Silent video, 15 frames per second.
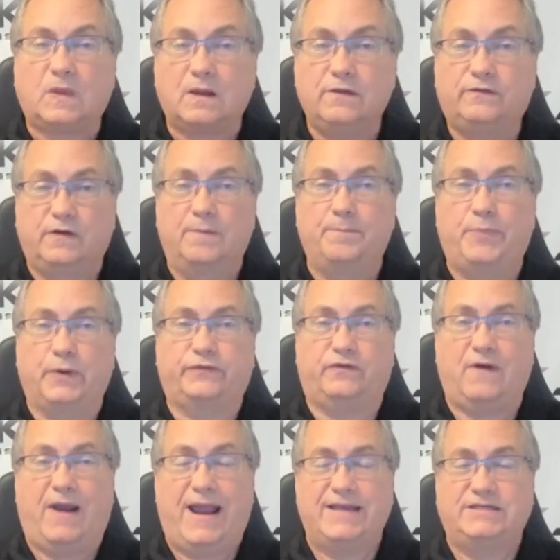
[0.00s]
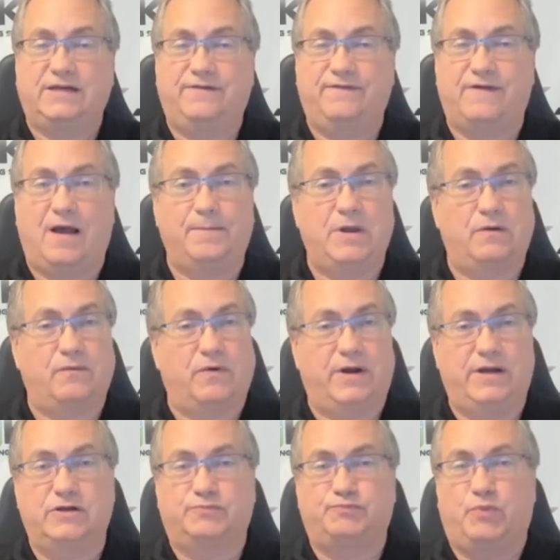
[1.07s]
simple strategy development where
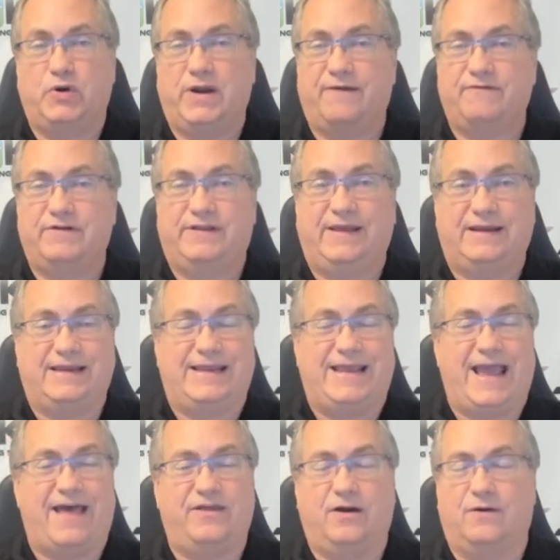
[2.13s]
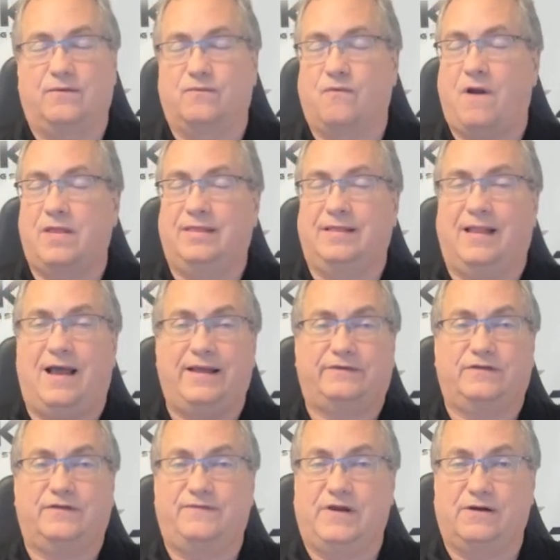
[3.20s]
you just put everything together and run
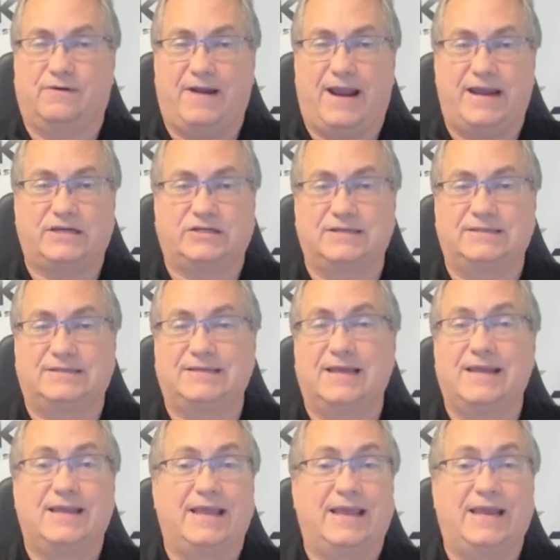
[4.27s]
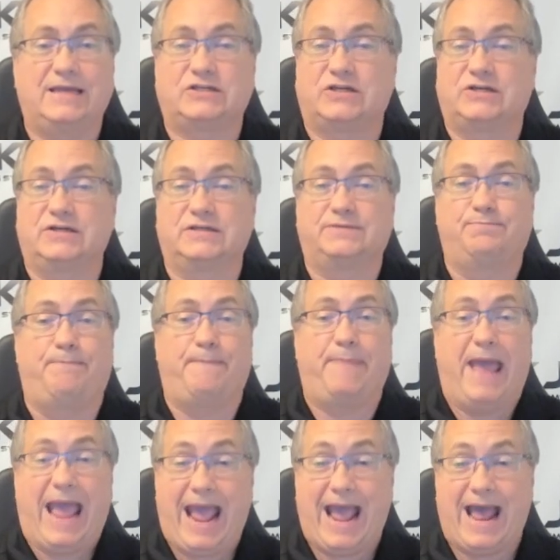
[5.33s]
lots of iterations, it's just
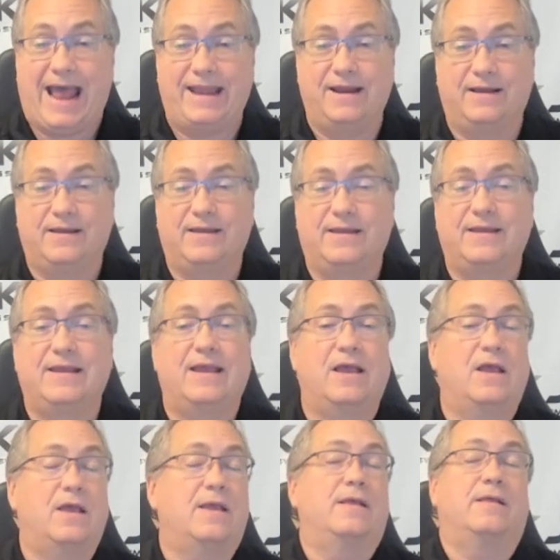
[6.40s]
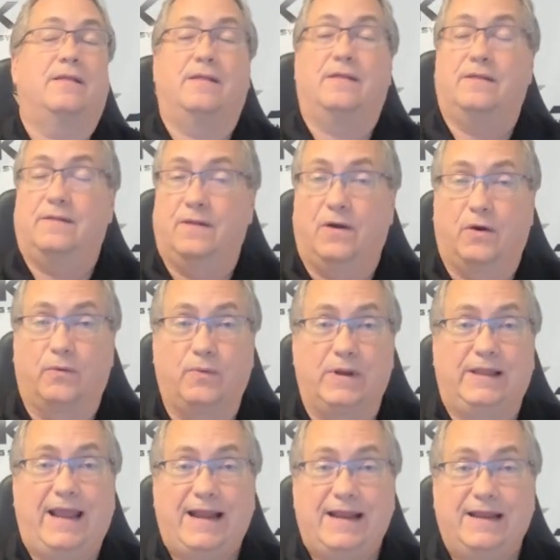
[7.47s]
bad. A
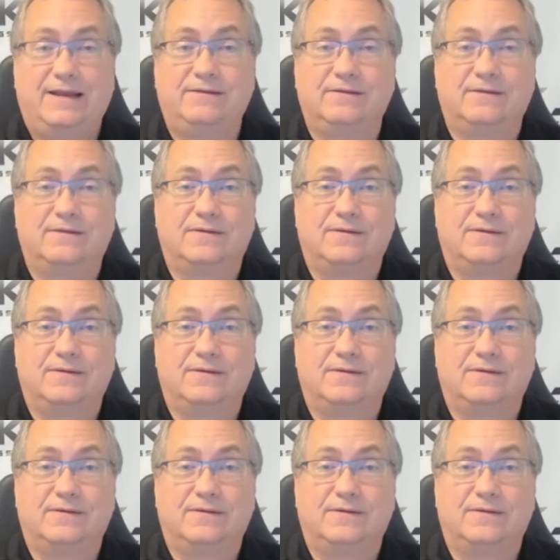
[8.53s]
related